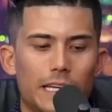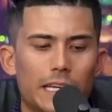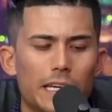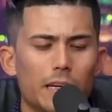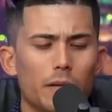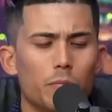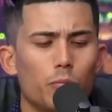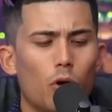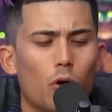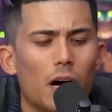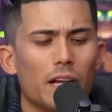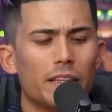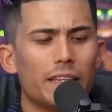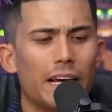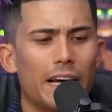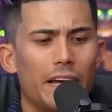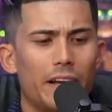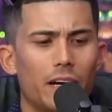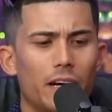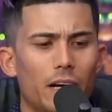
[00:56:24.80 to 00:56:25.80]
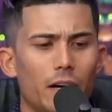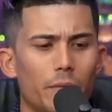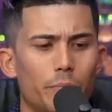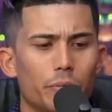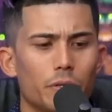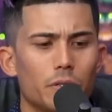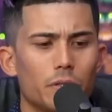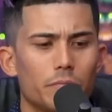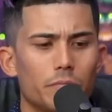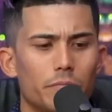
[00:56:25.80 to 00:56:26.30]
he had brought that up
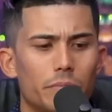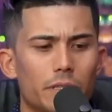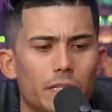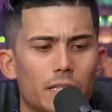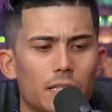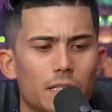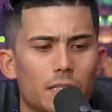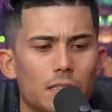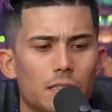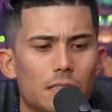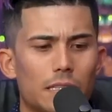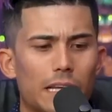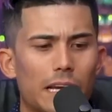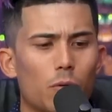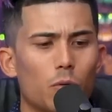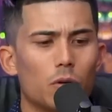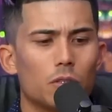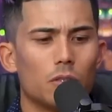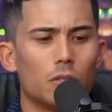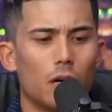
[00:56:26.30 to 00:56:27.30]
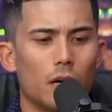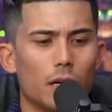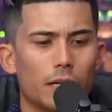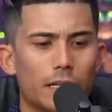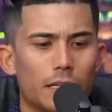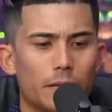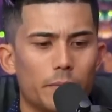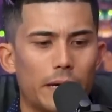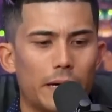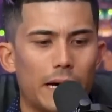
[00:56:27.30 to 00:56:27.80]
because they were
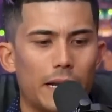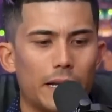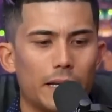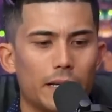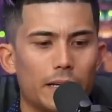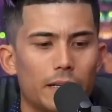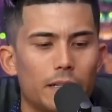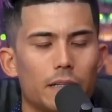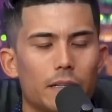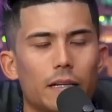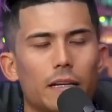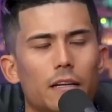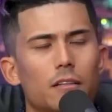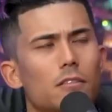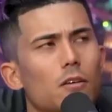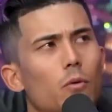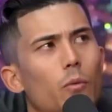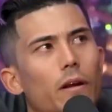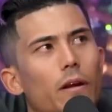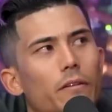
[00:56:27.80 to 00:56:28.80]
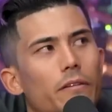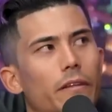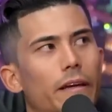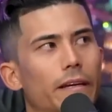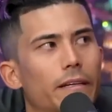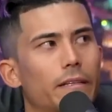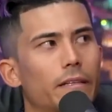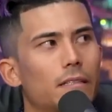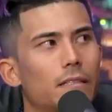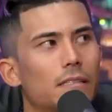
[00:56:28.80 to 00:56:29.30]
talking about it. And here's the weird
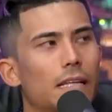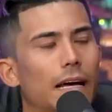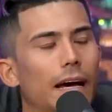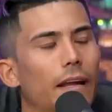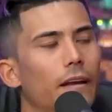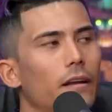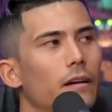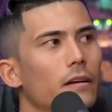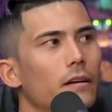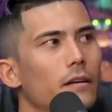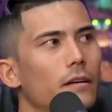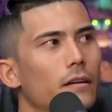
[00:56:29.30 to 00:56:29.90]
thing is that